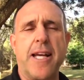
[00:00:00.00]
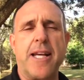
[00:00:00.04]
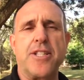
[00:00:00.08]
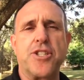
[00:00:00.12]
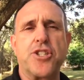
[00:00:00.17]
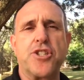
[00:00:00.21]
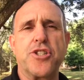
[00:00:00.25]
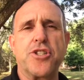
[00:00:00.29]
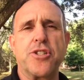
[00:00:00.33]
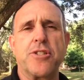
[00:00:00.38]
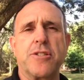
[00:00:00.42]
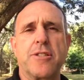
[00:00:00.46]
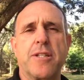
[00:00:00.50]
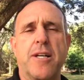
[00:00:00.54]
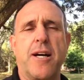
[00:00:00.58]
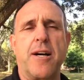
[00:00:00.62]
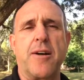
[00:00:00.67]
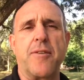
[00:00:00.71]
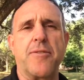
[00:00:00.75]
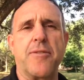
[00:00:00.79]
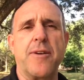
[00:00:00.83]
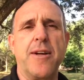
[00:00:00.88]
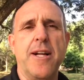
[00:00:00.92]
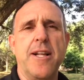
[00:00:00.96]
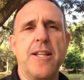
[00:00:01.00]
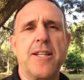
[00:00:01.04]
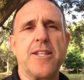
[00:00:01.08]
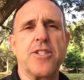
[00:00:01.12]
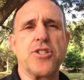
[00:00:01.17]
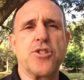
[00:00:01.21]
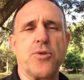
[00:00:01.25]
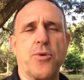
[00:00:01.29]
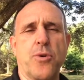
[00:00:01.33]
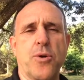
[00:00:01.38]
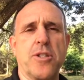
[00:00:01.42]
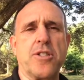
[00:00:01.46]
And sure enough,
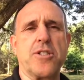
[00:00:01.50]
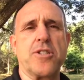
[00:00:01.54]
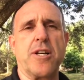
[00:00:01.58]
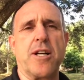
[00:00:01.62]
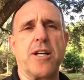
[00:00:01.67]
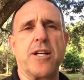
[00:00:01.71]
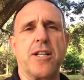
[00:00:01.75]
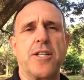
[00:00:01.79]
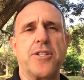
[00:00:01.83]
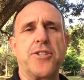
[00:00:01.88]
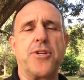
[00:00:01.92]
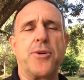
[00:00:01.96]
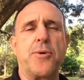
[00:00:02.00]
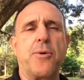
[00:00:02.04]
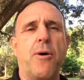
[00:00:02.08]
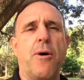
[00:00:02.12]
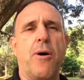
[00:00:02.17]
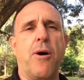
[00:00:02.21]
this horse started to do